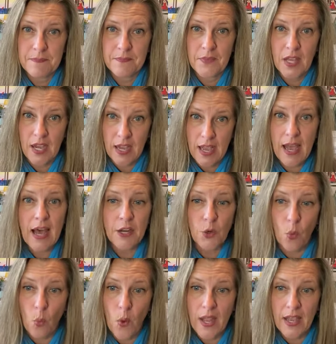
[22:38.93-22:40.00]
I had a
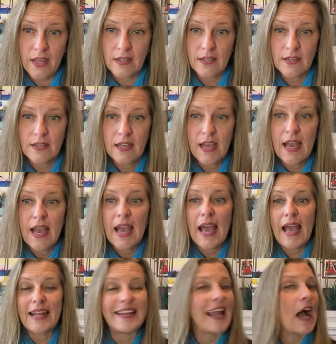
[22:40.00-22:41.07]
win.
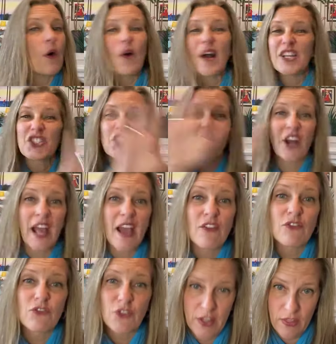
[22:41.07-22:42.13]
And now I start
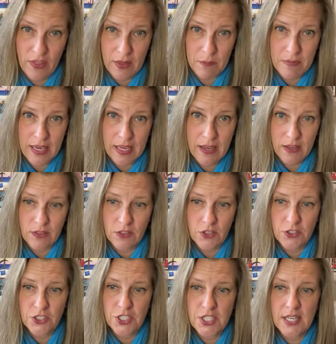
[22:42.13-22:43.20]
everything big on
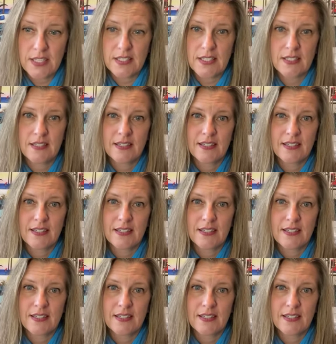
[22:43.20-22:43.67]
Thursdays